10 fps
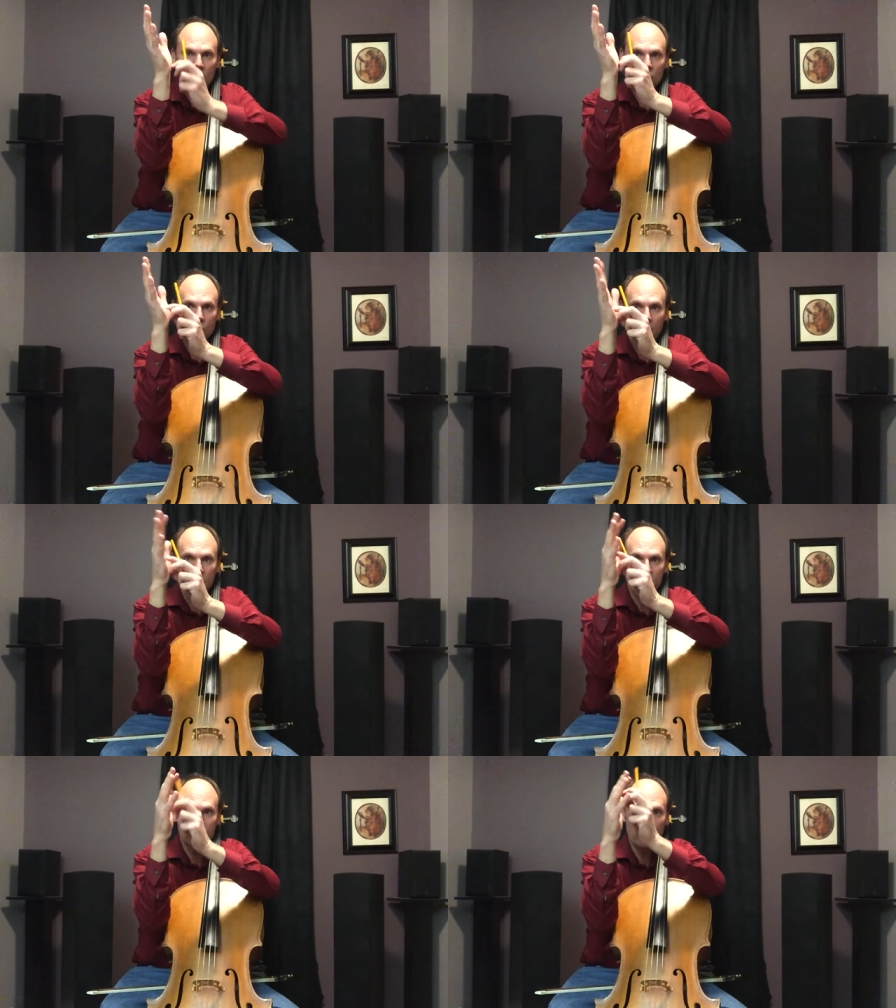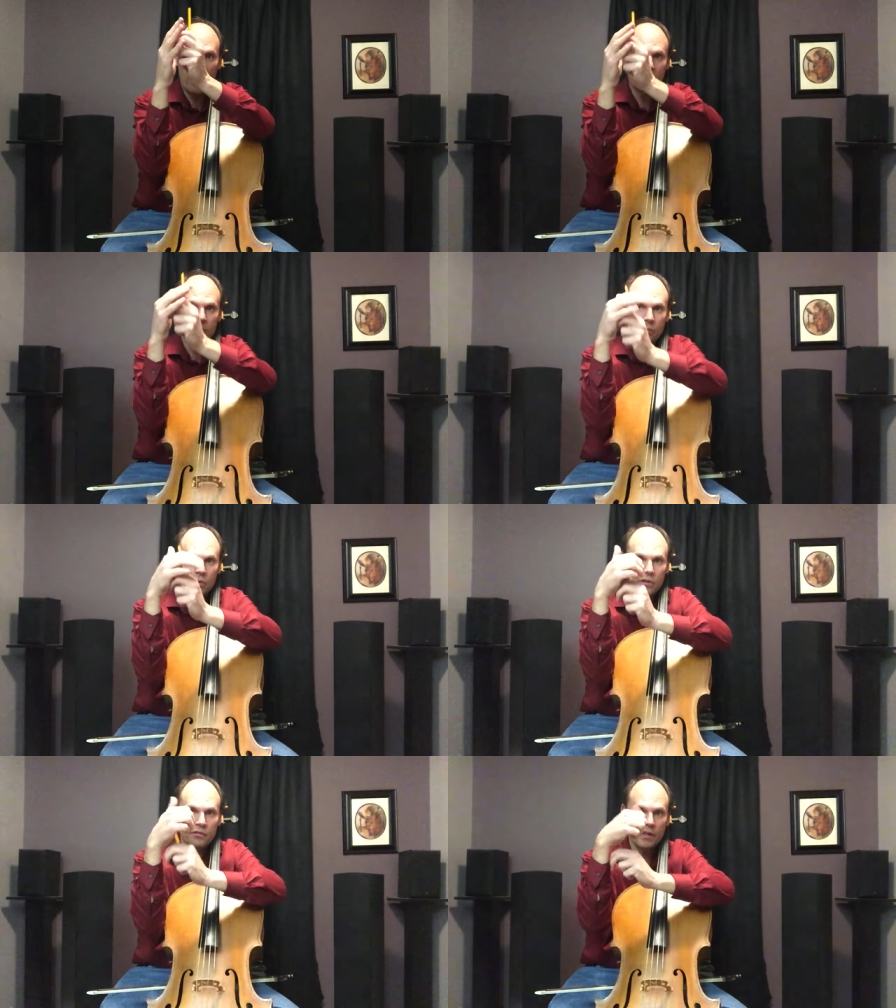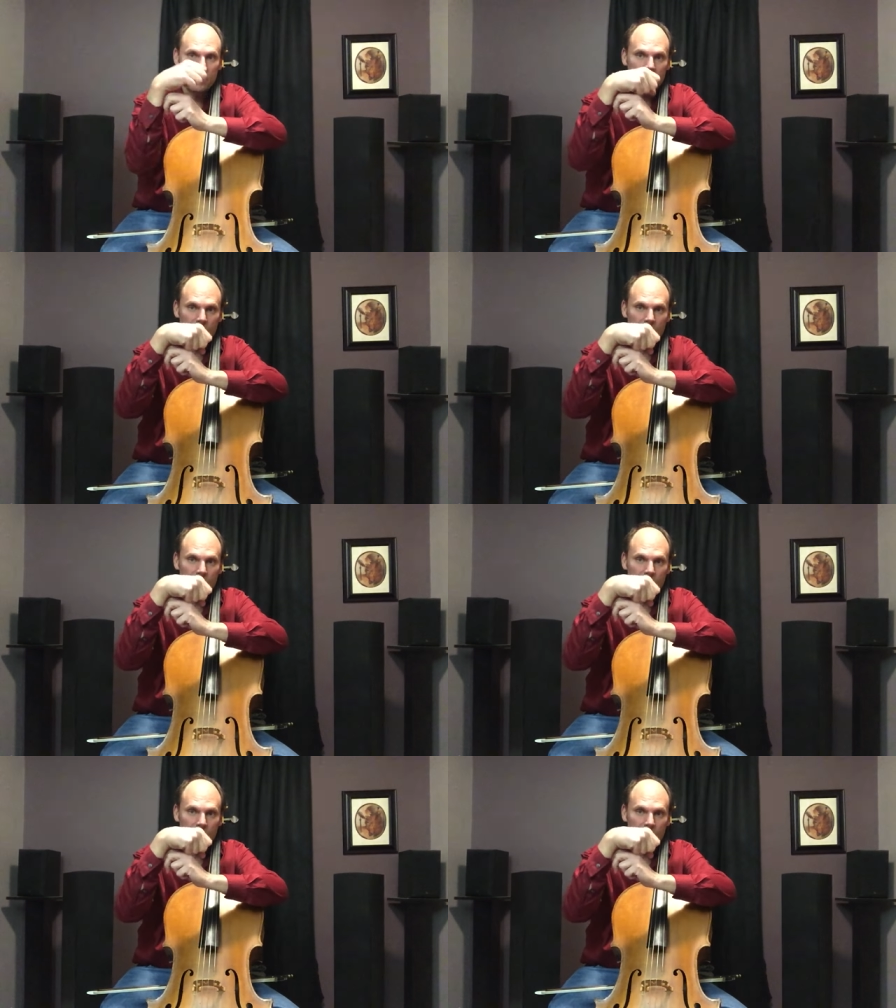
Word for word: So they contract and pull your fingers.